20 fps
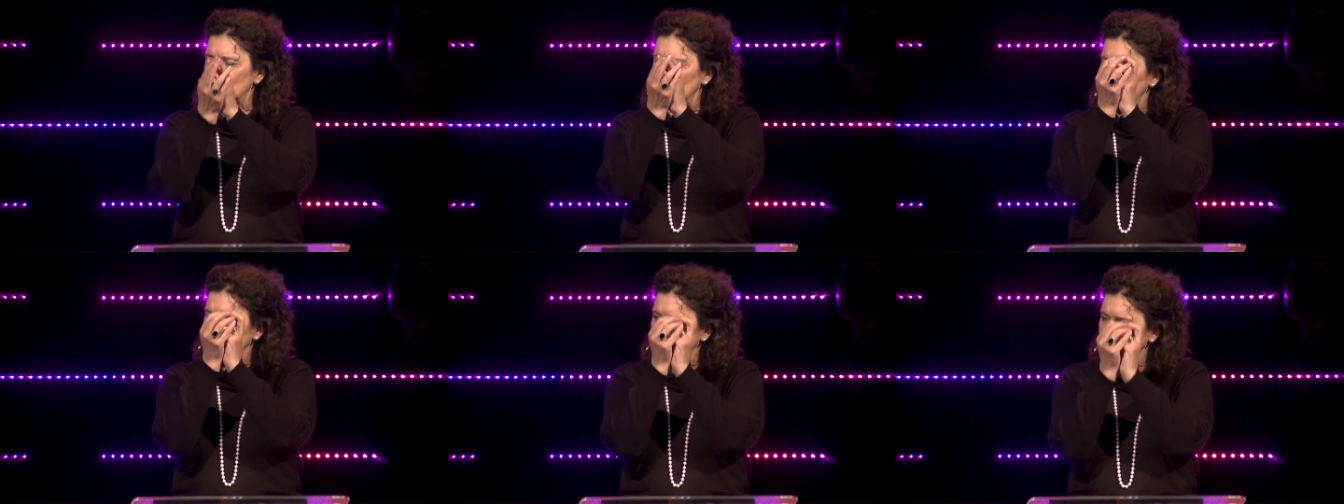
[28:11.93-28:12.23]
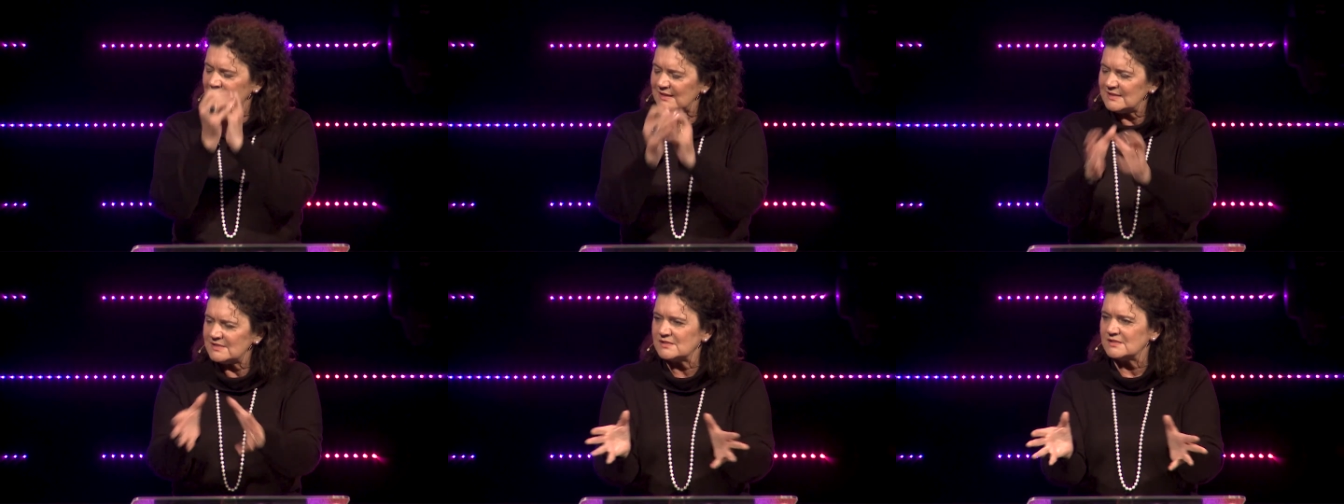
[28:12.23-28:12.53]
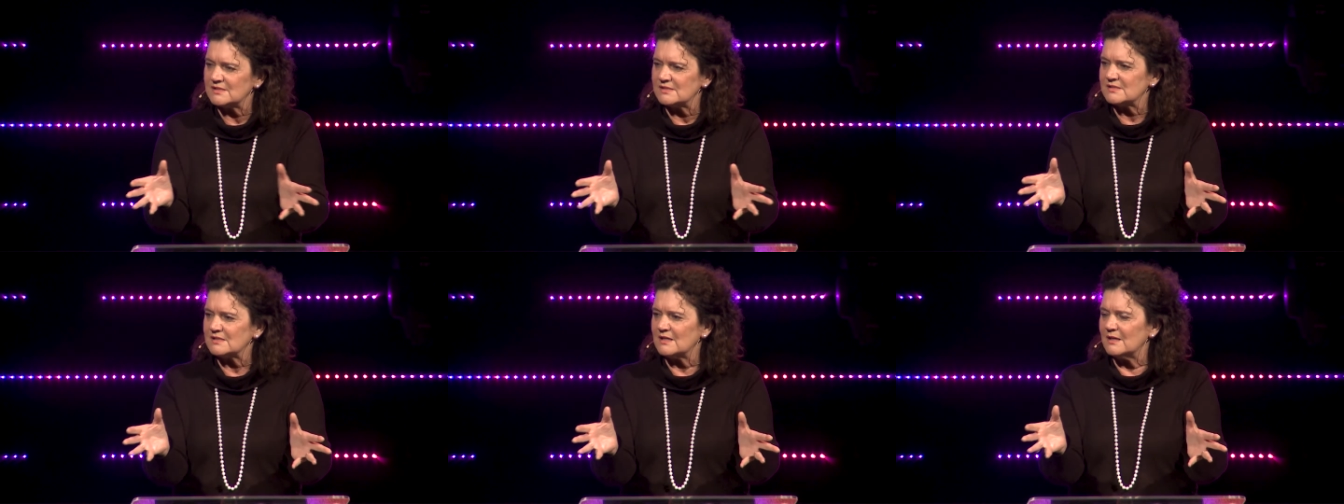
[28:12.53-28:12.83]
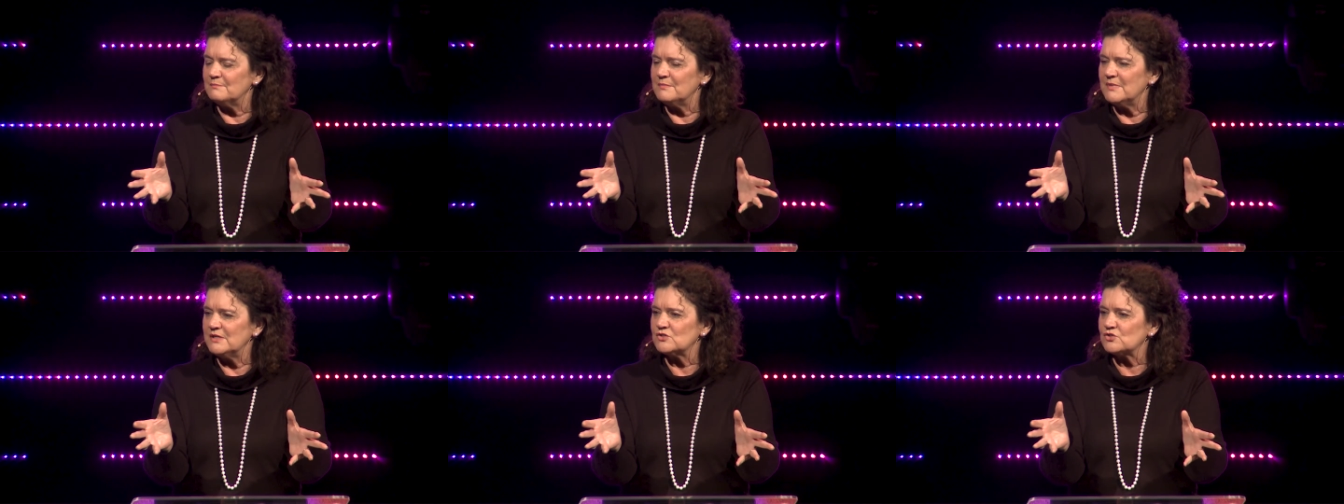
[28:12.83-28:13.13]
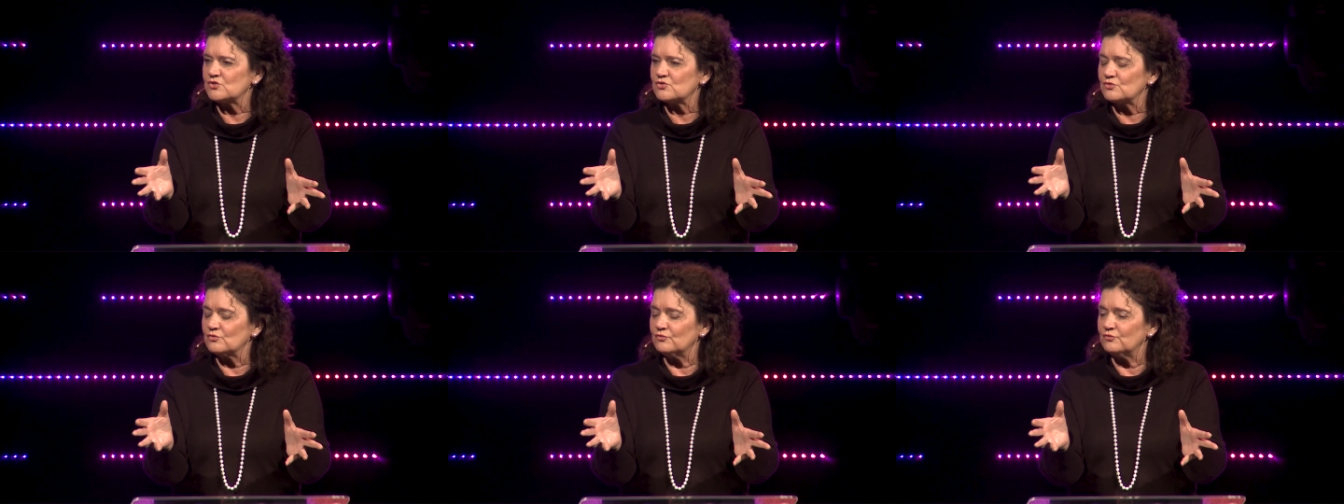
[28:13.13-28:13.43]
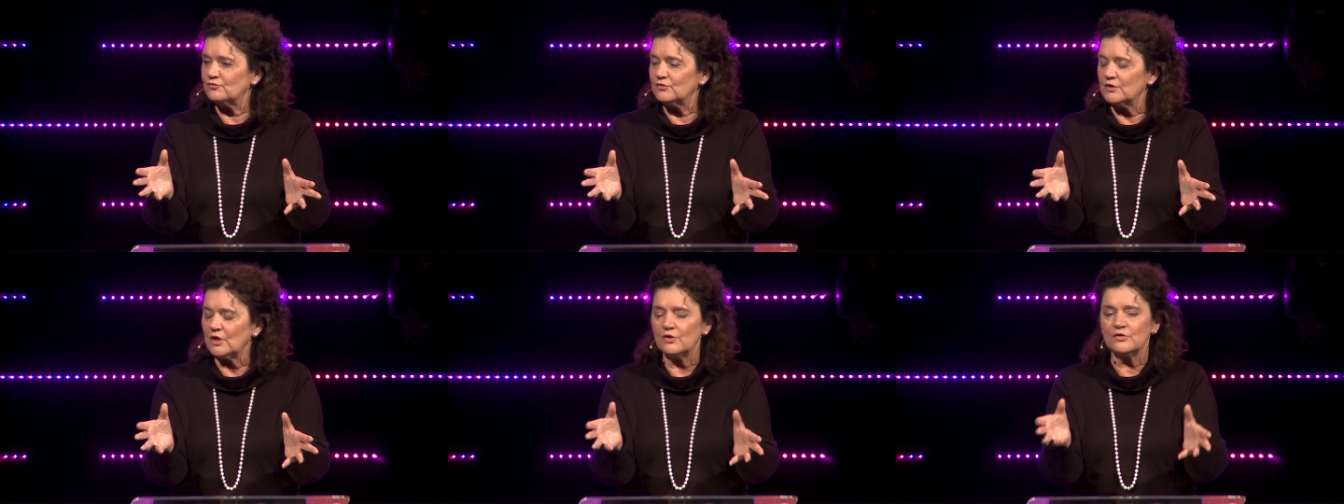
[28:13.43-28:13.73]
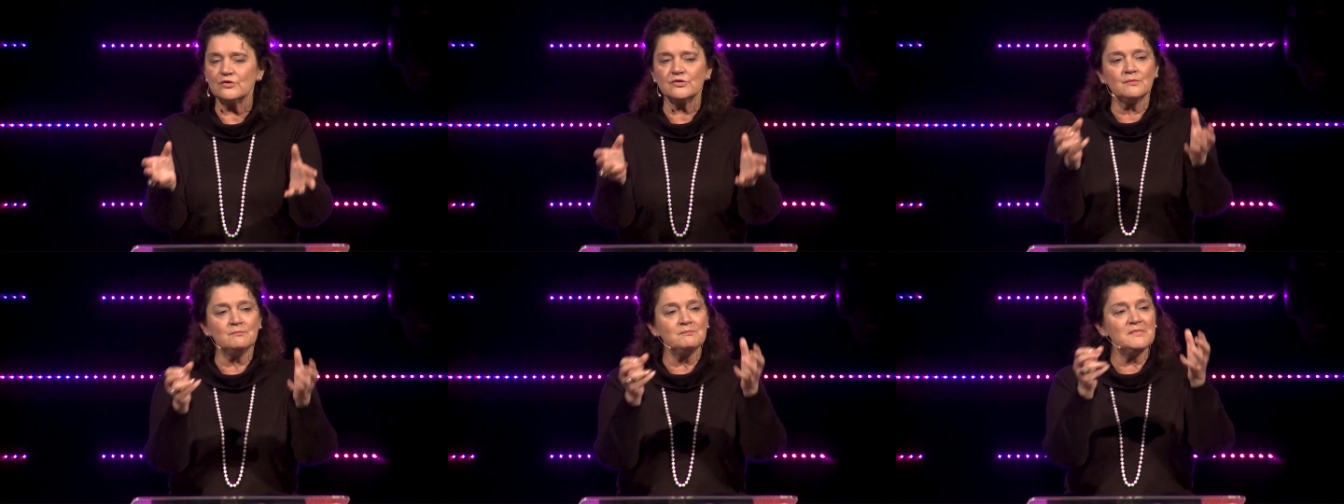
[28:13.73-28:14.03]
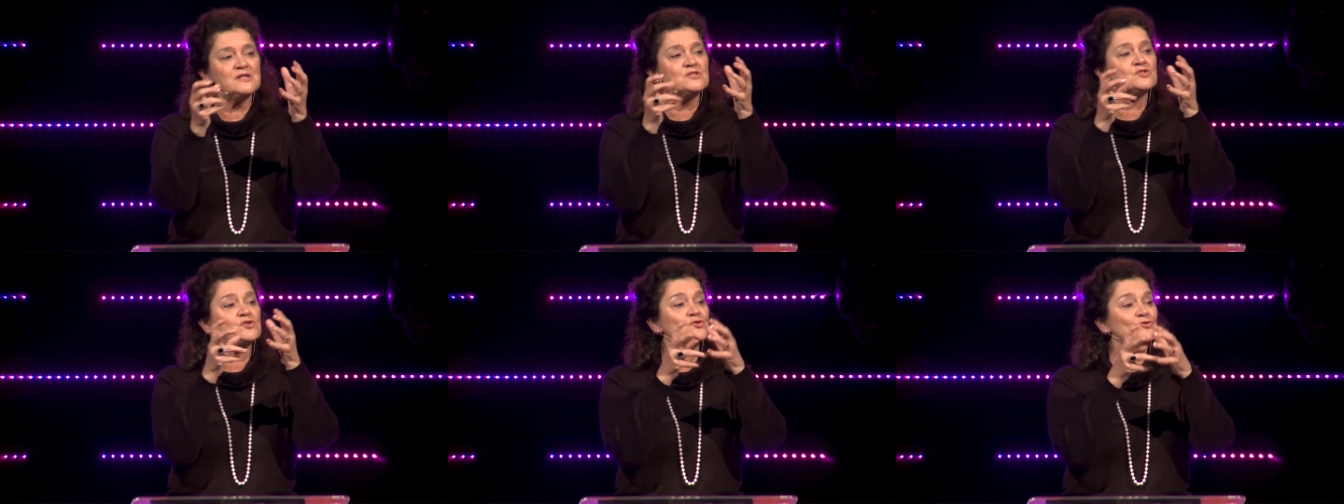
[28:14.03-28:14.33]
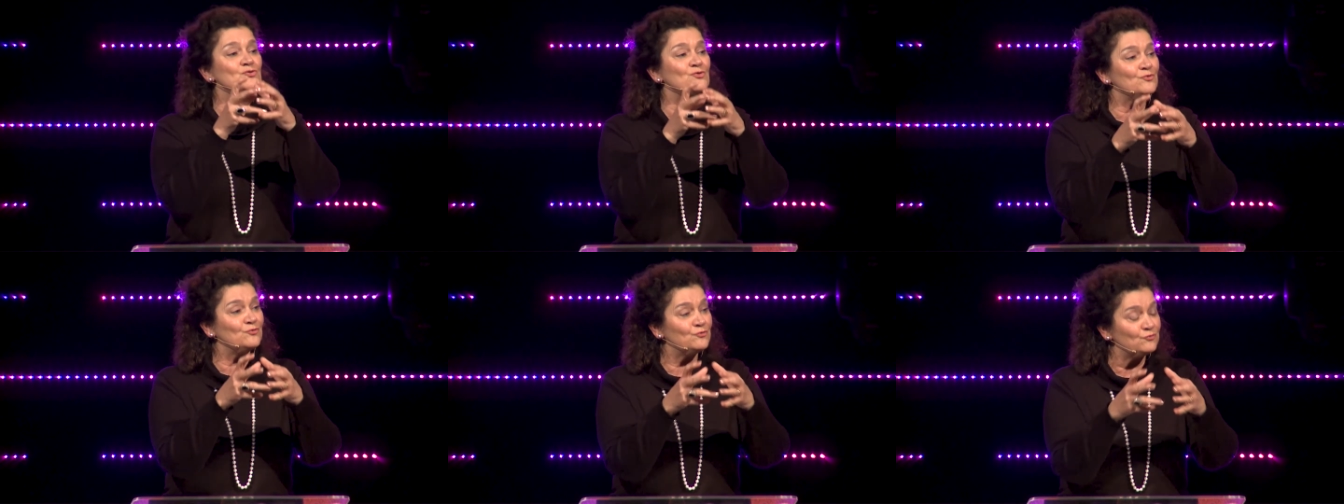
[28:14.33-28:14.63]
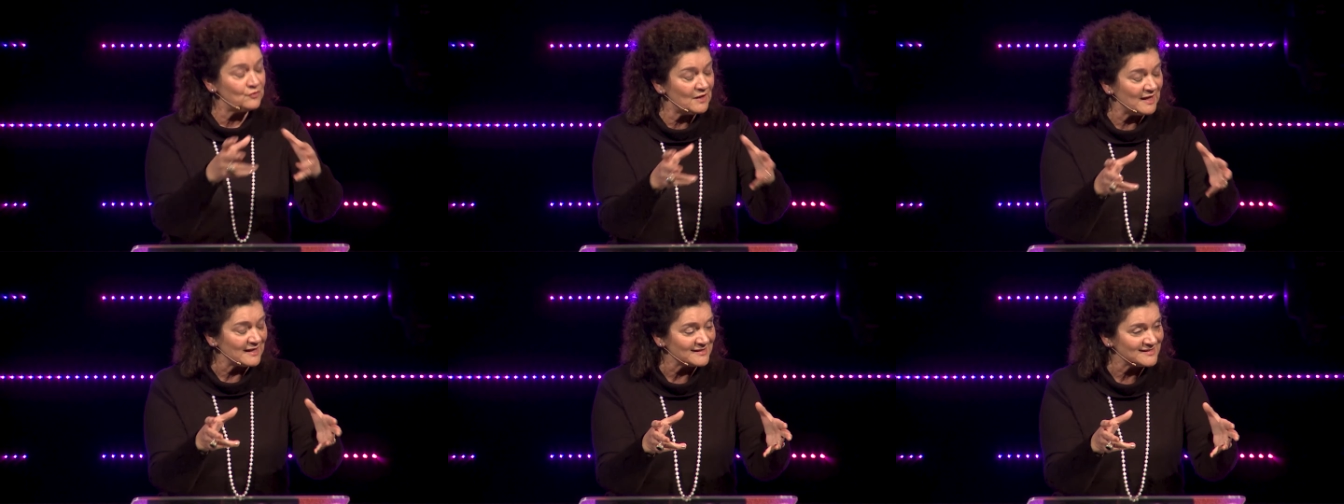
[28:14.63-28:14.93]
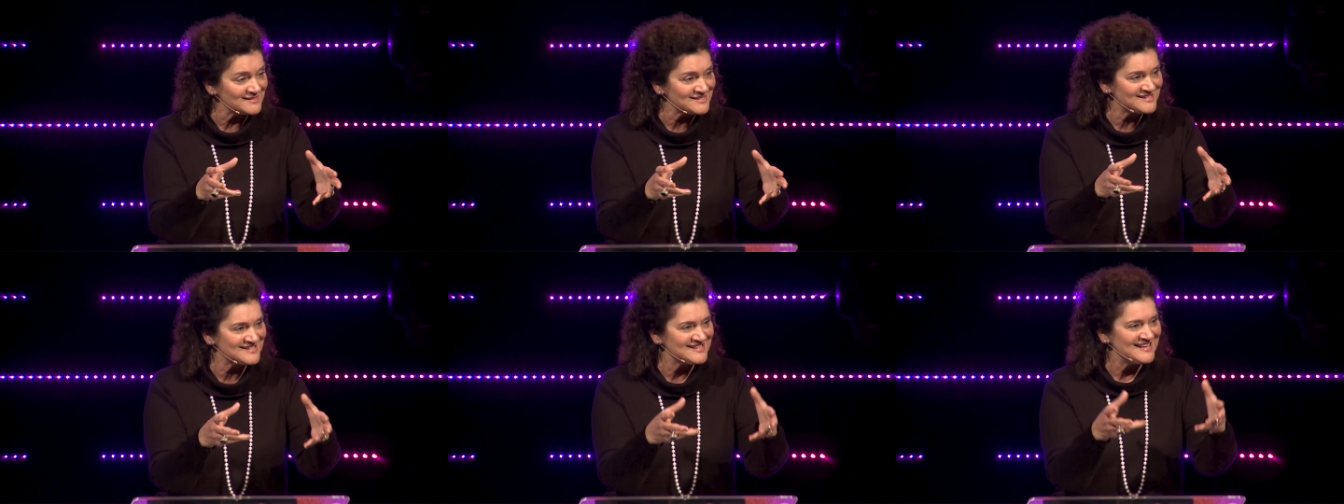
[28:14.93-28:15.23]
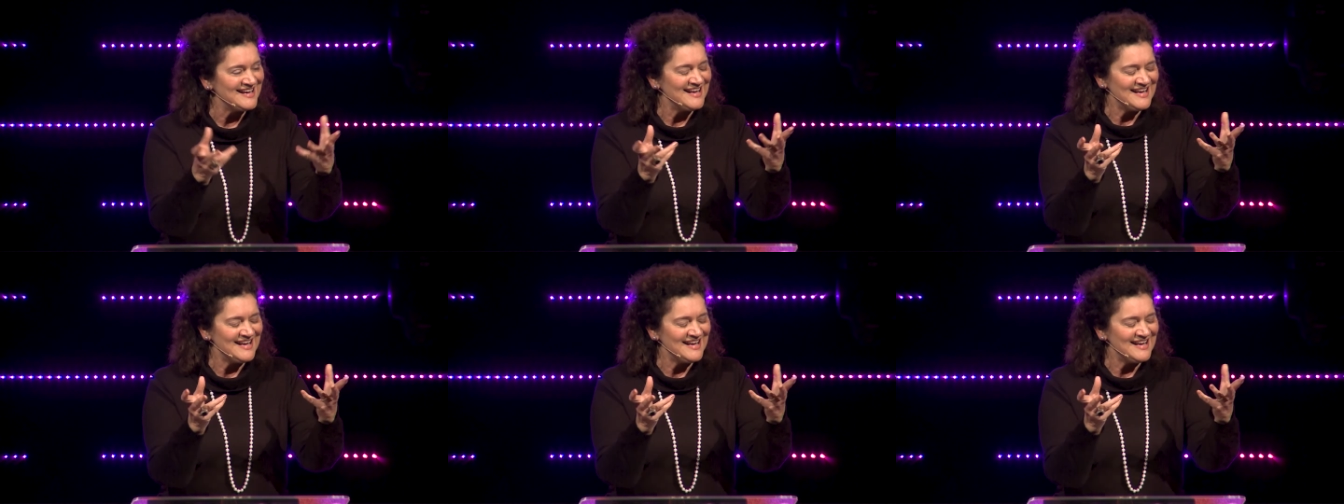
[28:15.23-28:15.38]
releases a menstrual flow, the menstrual flux,